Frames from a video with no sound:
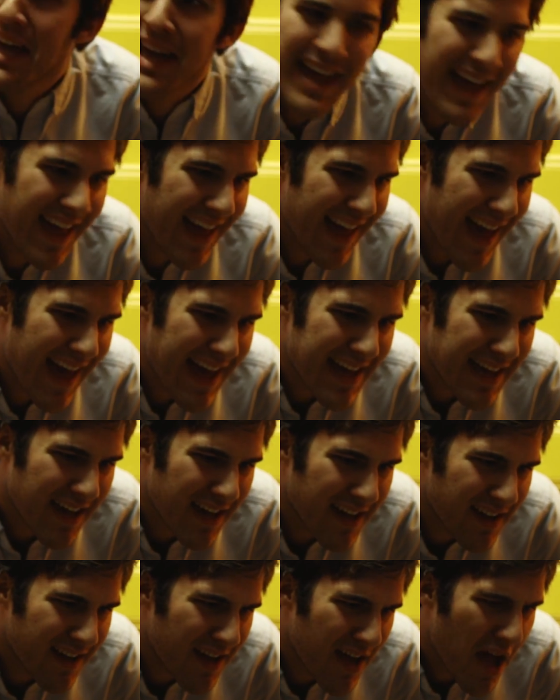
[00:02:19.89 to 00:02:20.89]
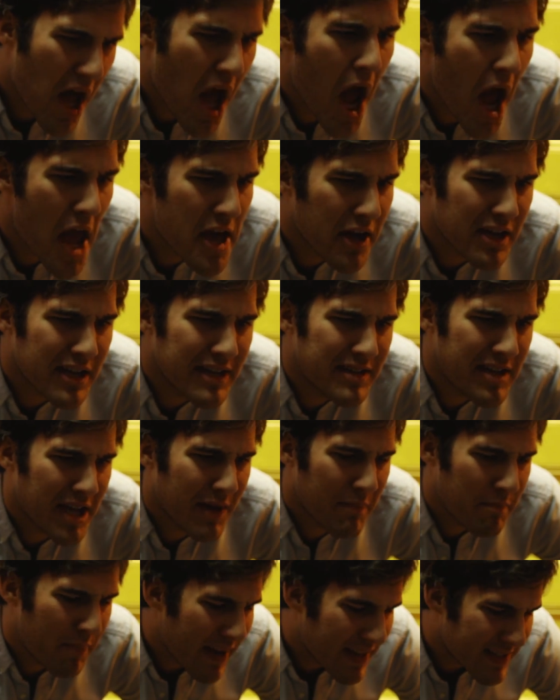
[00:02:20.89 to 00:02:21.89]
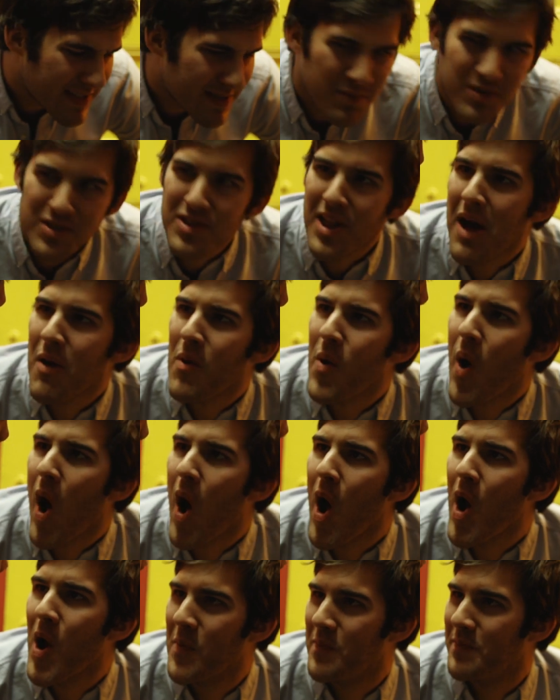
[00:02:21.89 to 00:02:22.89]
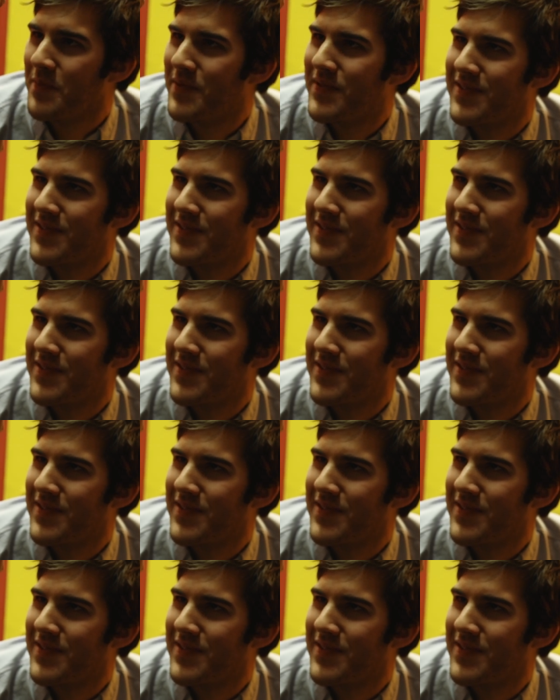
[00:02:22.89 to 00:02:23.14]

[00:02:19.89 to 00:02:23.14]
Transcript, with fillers: Right? Hey, how you gonna take a piss with no arms?